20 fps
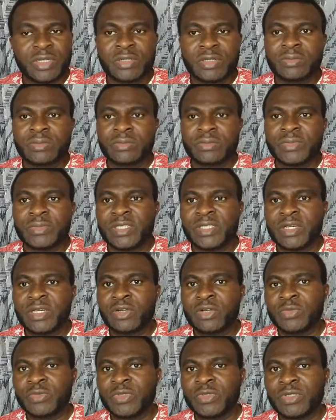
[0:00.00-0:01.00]
media
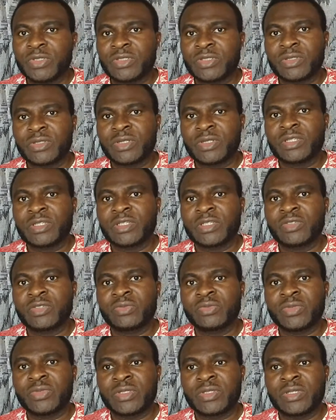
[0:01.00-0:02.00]
community so that
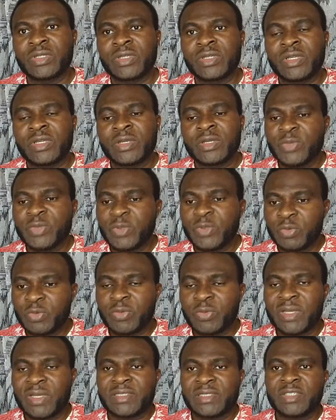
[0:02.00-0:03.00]
people will be
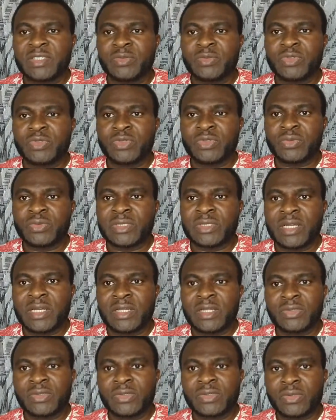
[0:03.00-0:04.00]
accessible to it. And
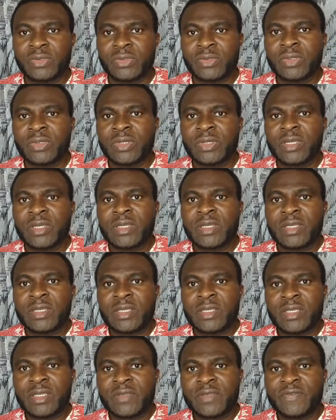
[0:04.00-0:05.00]
also,
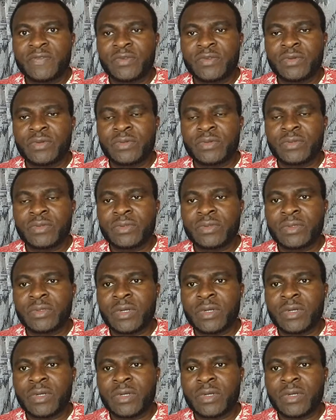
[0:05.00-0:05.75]
if you